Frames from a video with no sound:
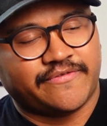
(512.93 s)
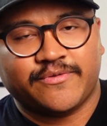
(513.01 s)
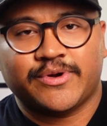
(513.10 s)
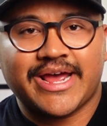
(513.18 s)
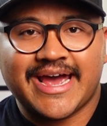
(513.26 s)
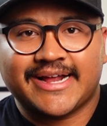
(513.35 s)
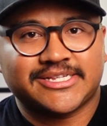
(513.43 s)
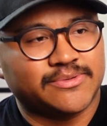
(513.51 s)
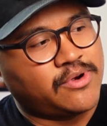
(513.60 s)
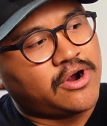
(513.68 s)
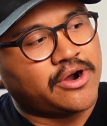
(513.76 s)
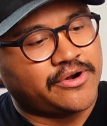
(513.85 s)
If you want to add
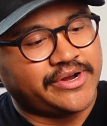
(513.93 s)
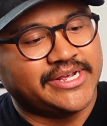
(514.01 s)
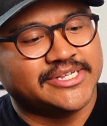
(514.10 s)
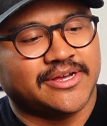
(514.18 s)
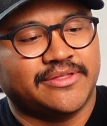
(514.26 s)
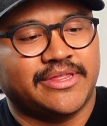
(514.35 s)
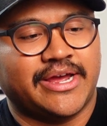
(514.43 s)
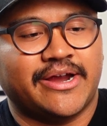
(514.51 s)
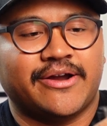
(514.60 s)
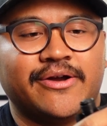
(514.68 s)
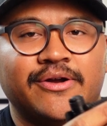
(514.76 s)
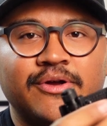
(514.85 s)
some REs on
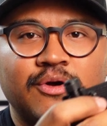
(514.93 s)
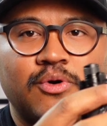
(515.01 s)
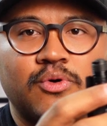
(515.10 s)
there,